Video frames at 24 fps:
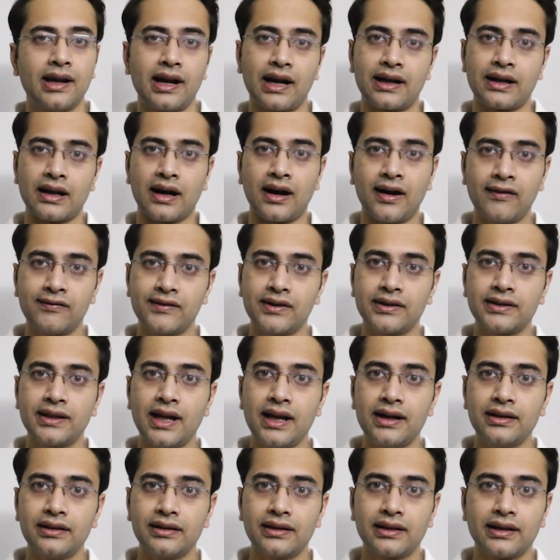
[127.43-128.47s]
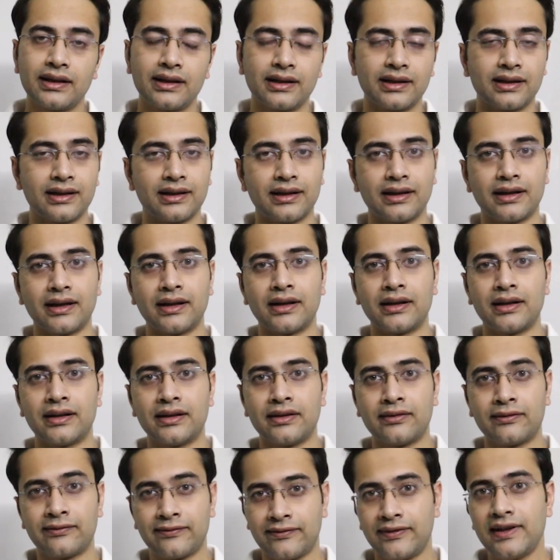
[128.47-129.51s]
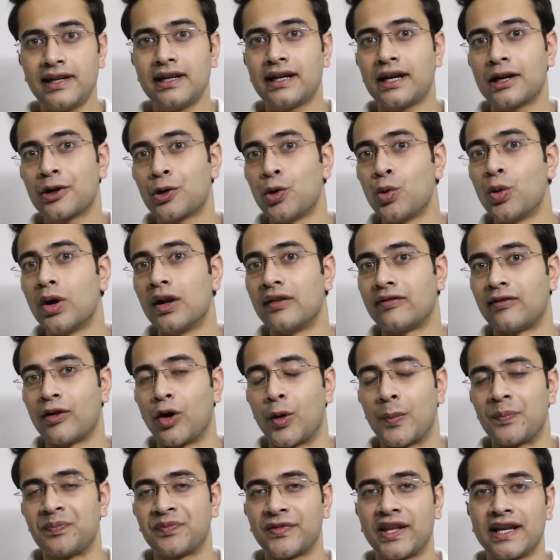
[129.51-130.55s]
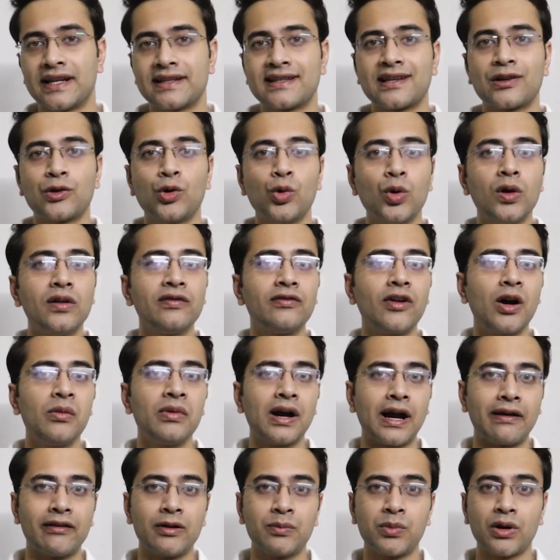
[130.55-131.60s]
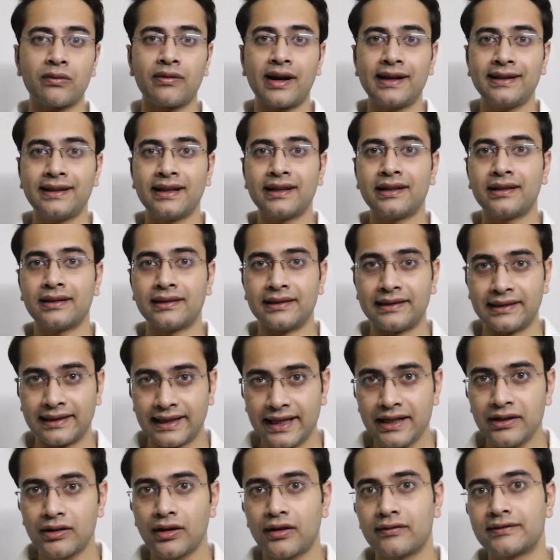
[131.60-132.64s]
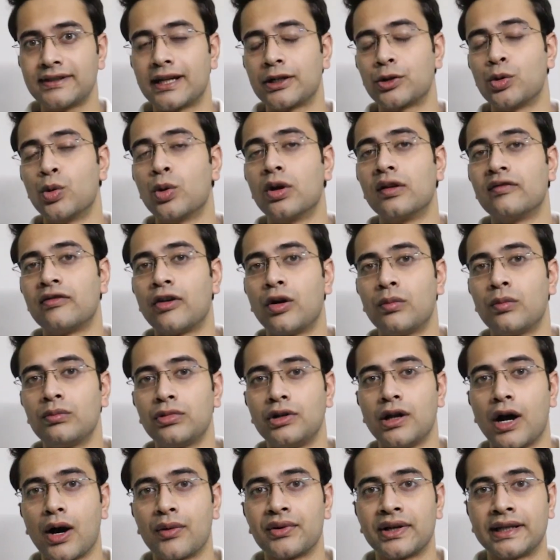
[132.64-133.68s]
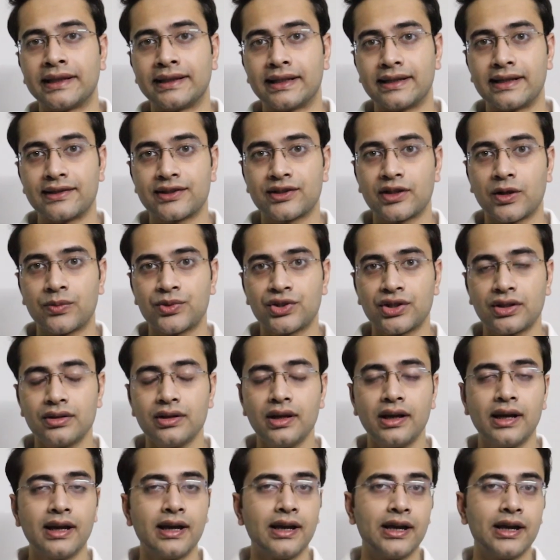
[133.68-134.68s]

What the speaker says: And after that, fill a Google form. There is a Google form. I will provide the link of that Google form down in the description.